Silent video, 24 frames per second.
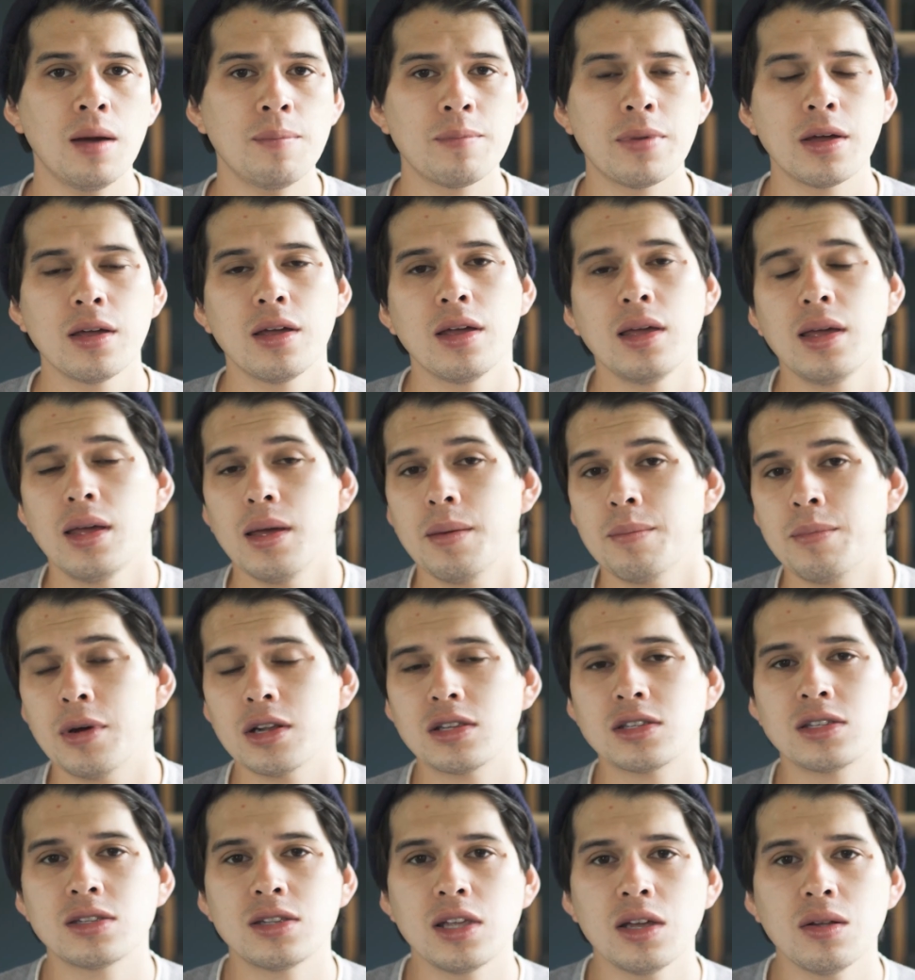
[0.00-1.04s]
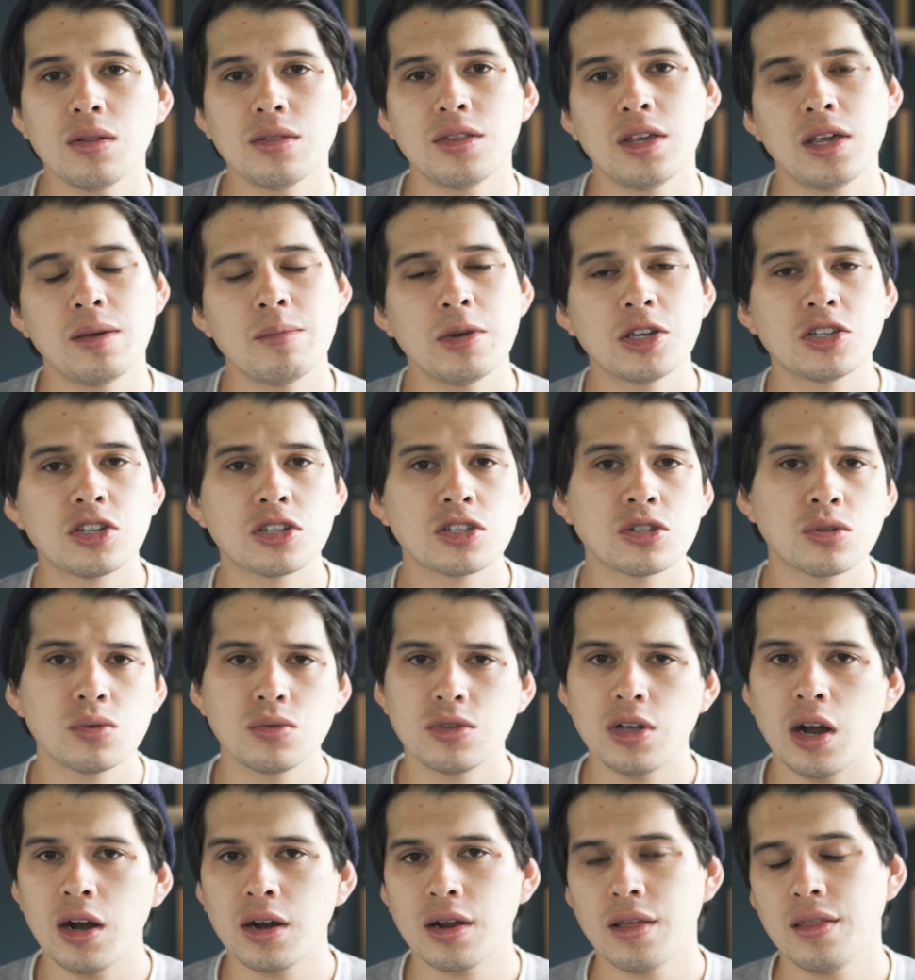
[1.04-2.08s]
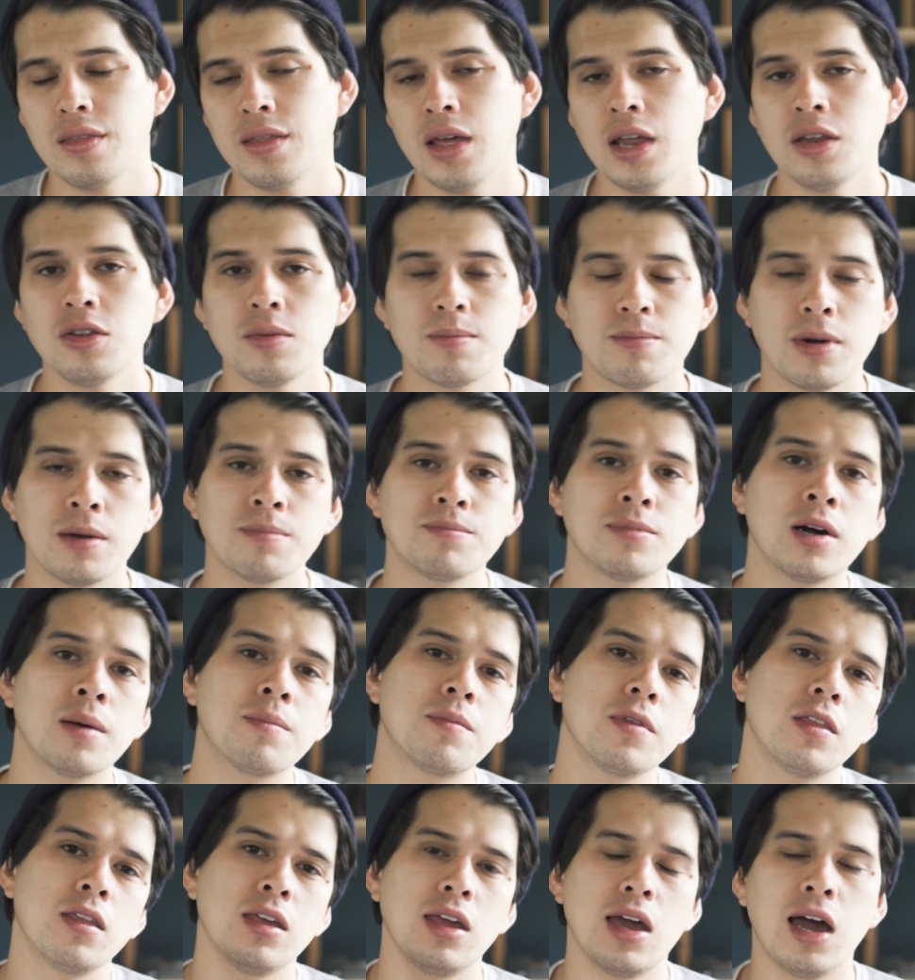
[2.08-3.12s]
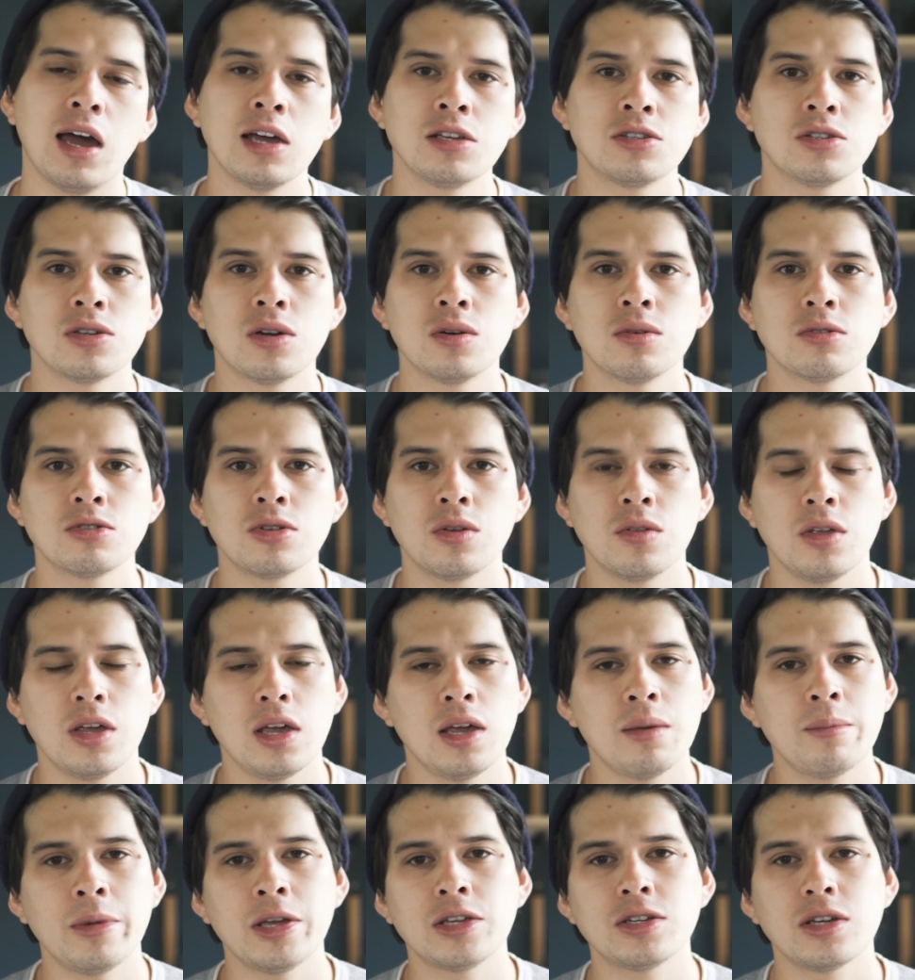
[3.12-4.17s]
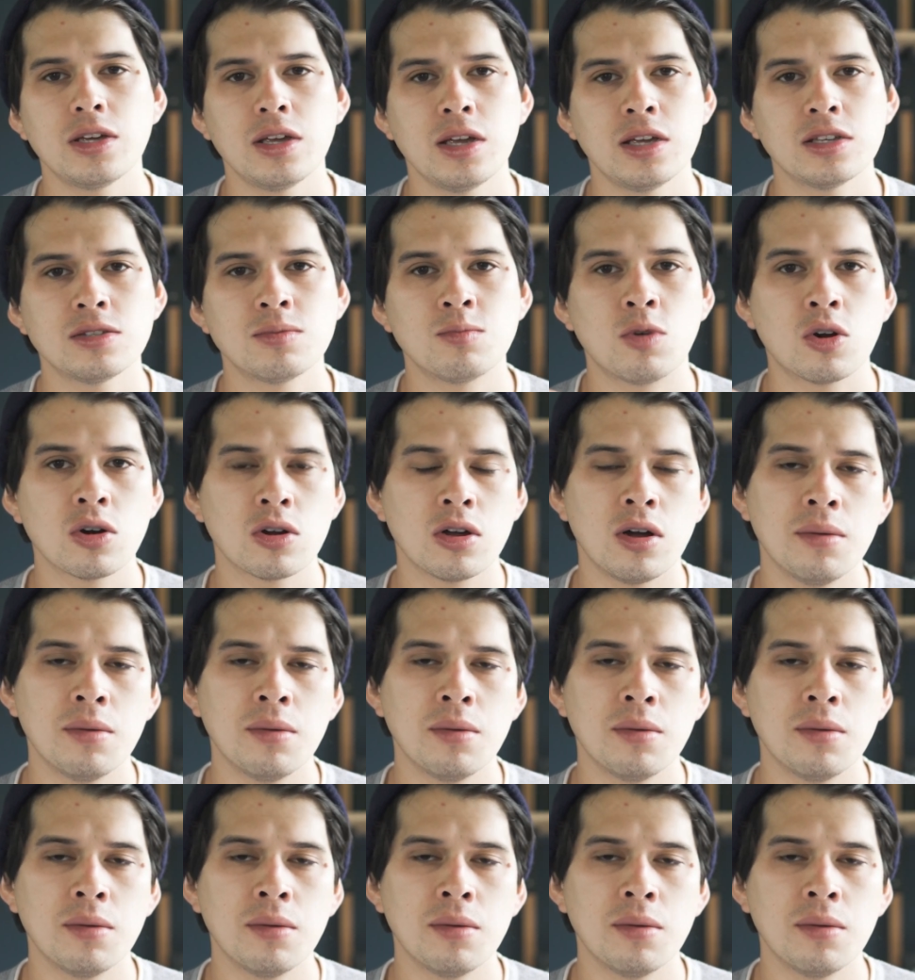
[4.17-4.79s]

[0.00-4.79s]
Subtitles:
up, but still the image is too dark. Then you bump up the ISO so the image is more